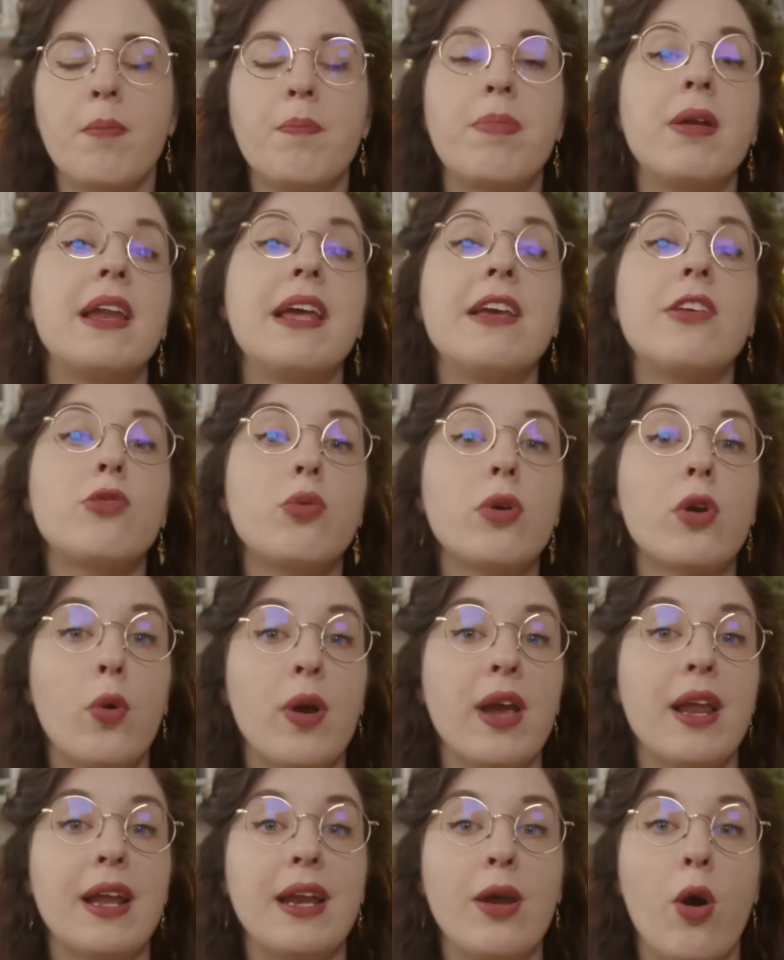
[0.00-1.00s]
Police were
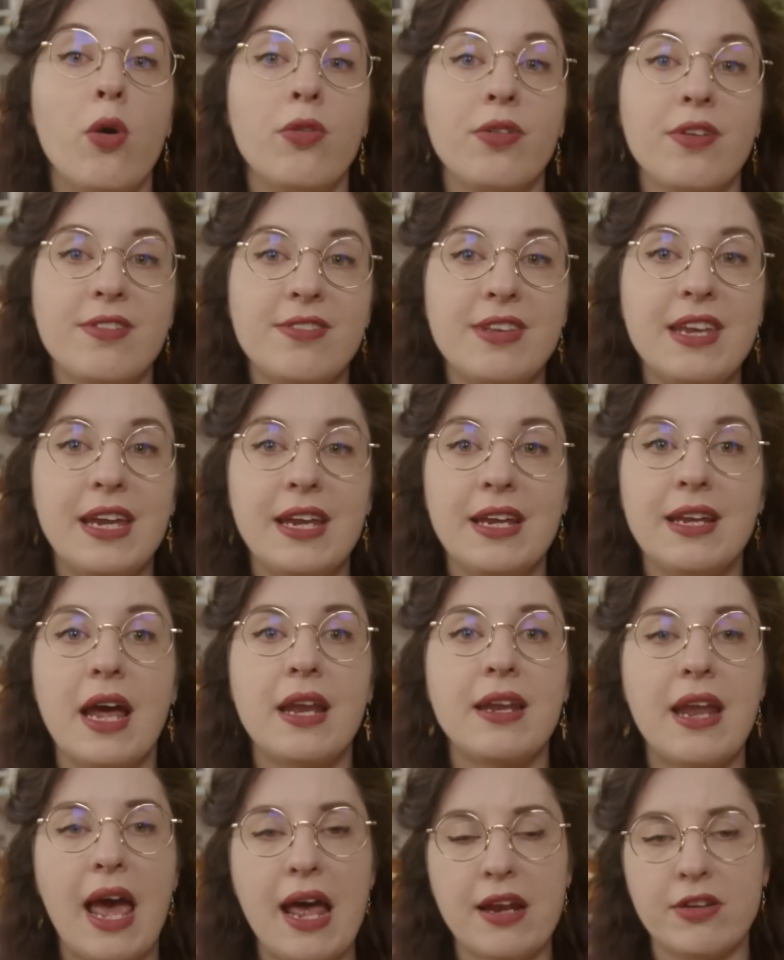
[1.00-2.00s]
quickly on the scene
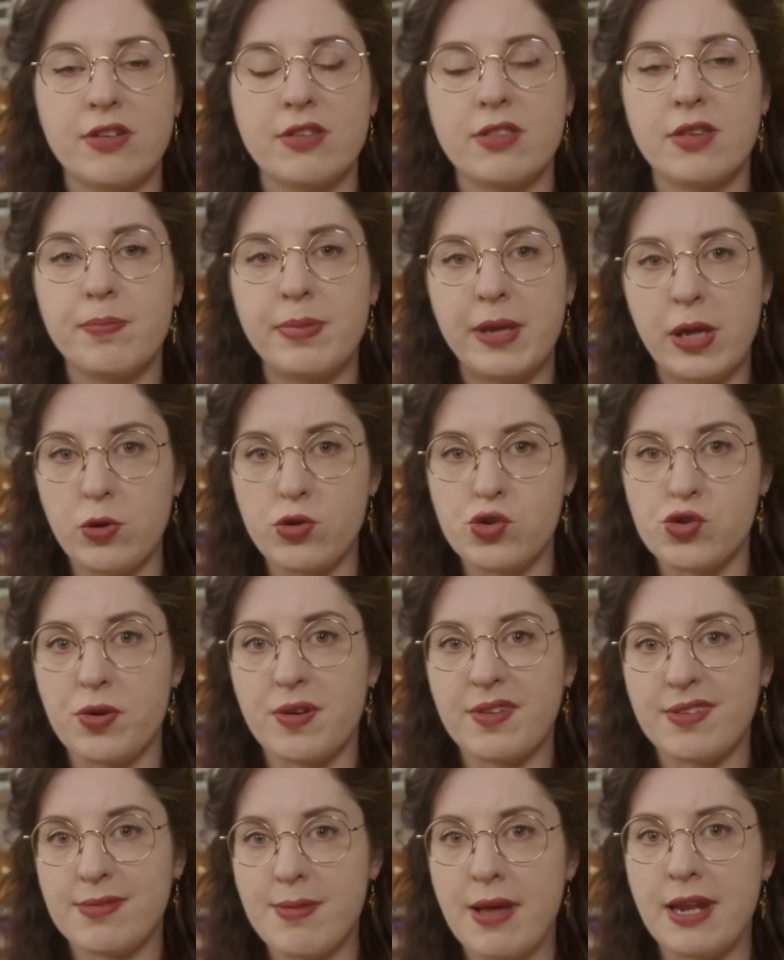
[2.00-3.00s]
and entered the
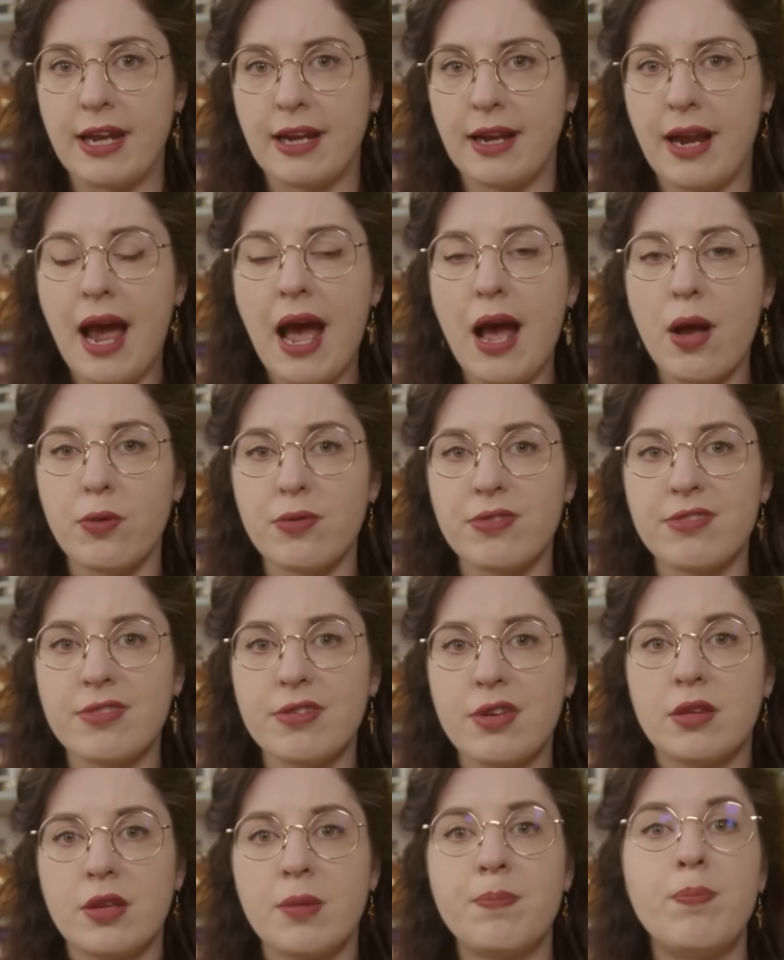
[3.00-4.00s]
putrid smelling
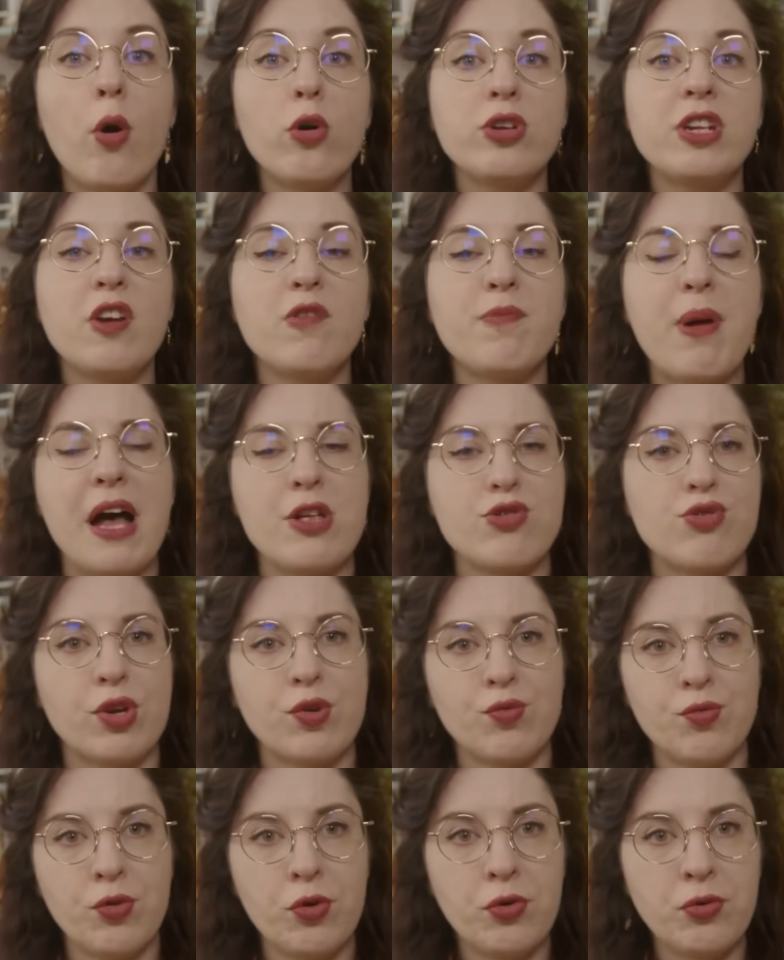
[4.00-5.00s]
house. The body of
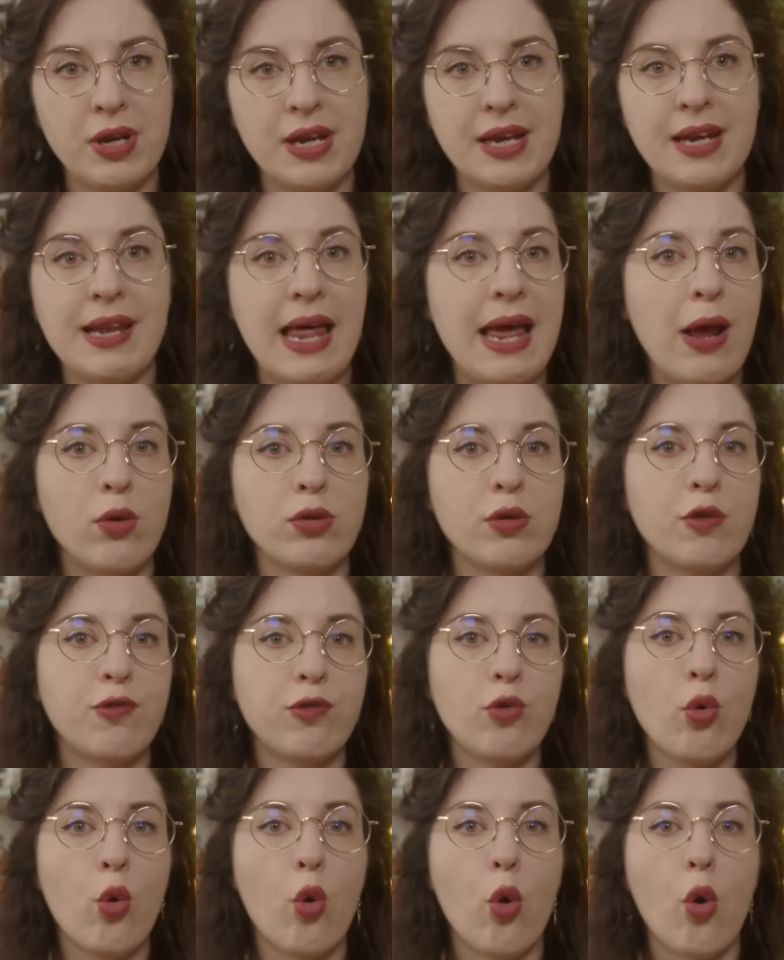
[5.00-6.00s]
Patrick Rooney lay on the
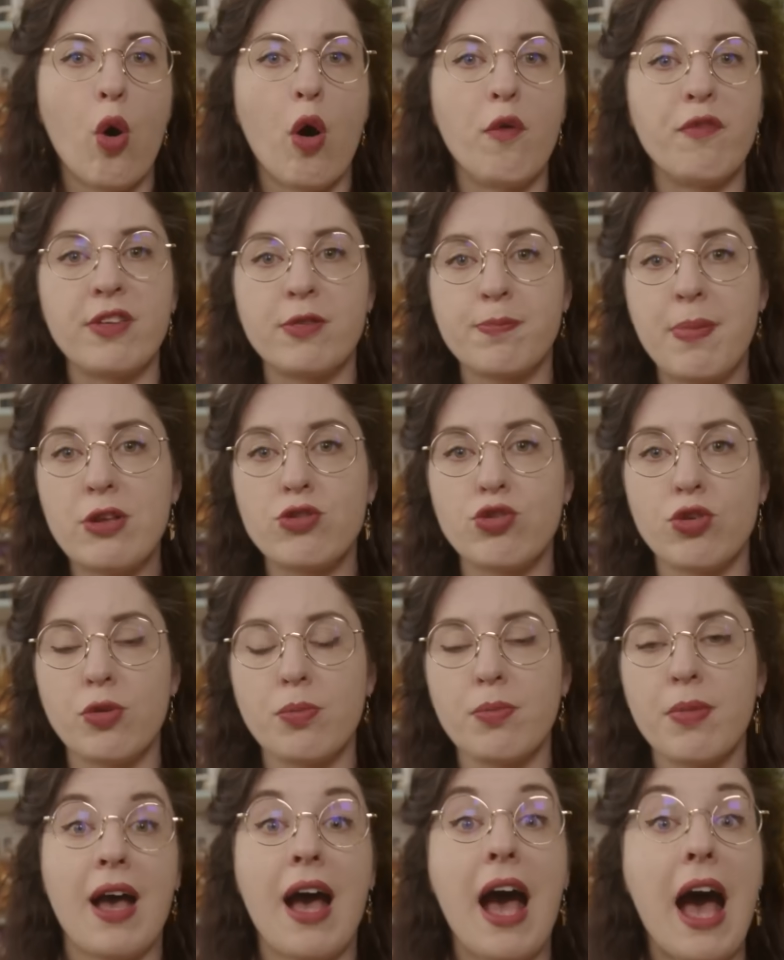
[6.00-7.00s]
floor of his
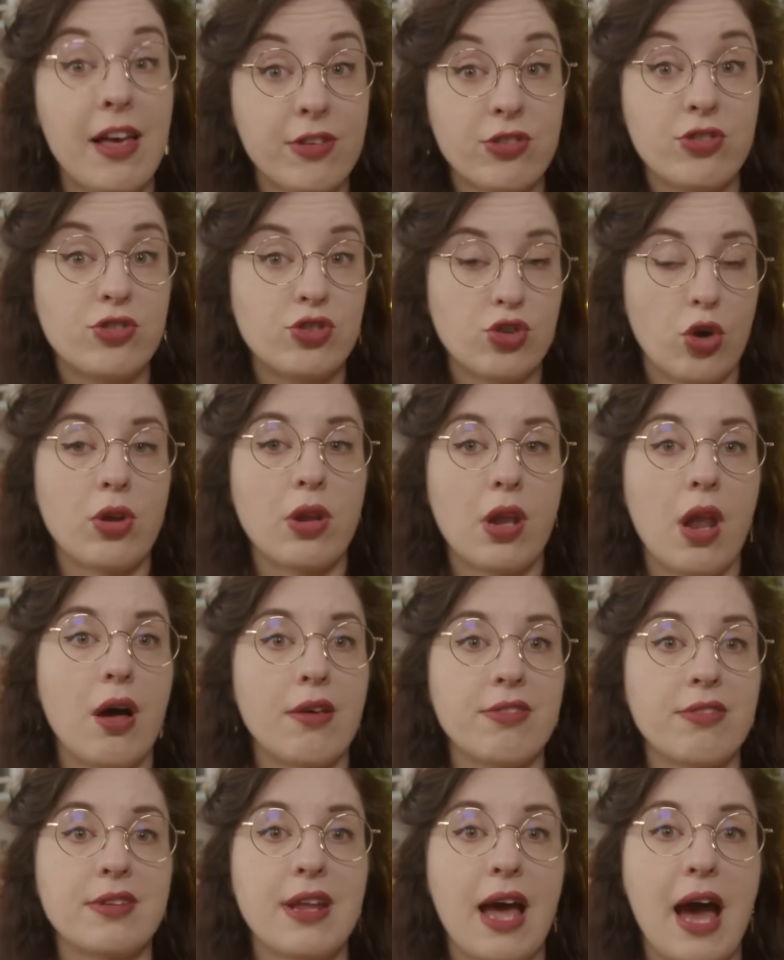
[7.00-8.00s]
bedroom, as John
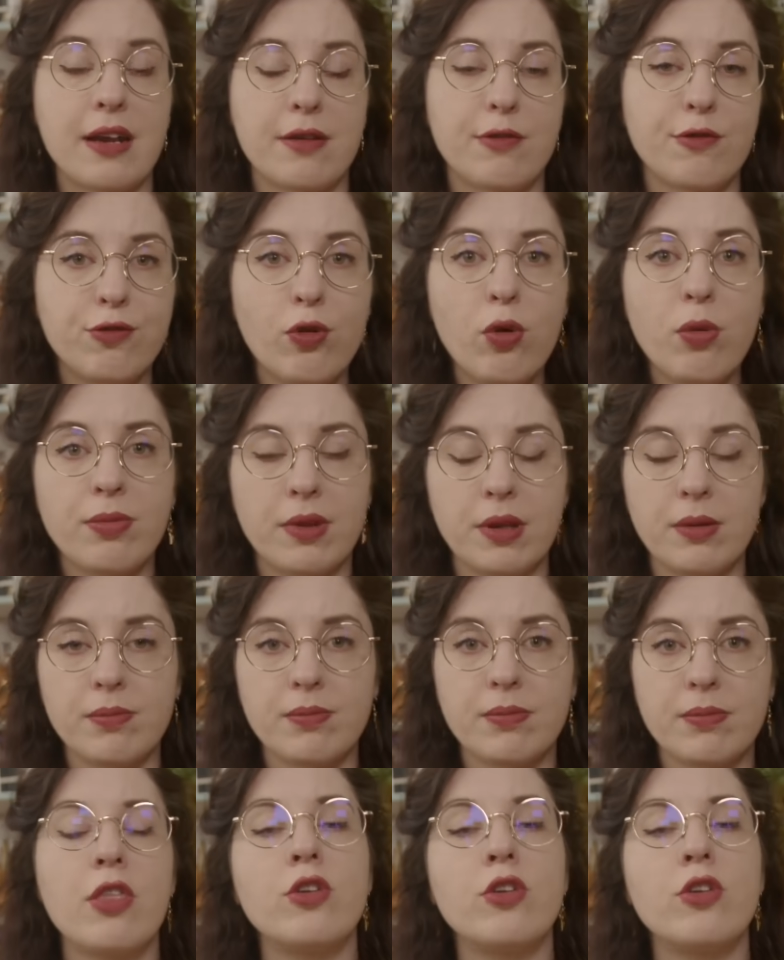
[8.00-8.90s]
Larson had informed them.